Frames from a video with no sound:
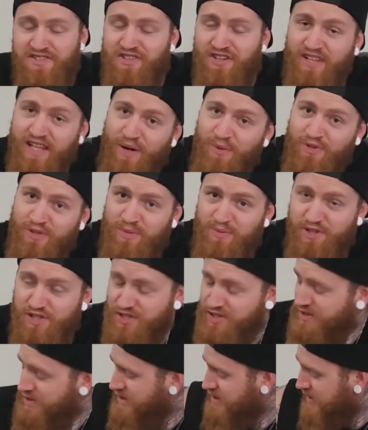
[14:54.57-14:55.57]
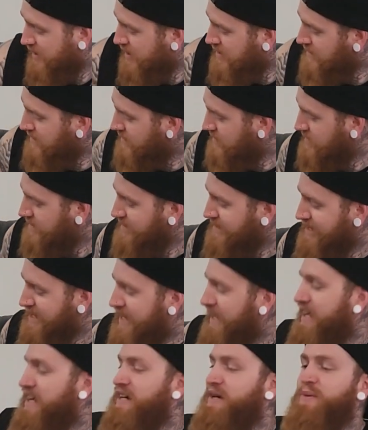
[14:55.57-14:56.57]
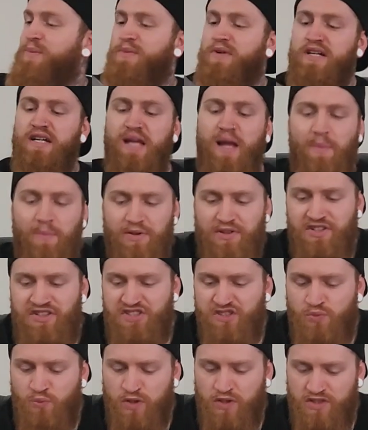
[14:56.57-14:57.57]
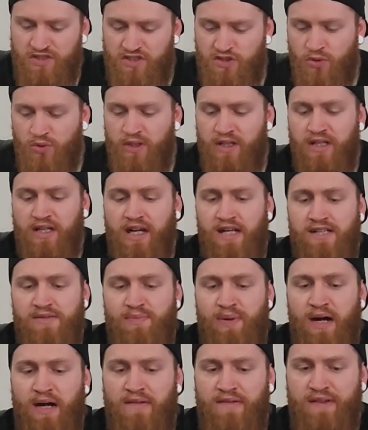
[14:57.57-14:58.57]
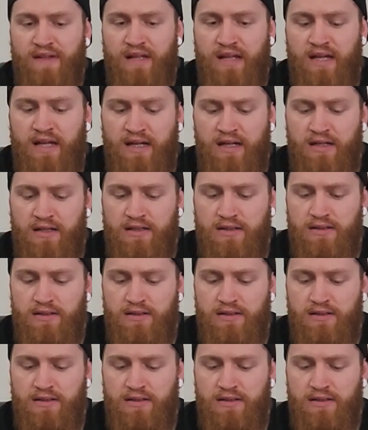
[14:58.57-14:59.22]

so that was the mission. But this is what it's doing. It's puffing out.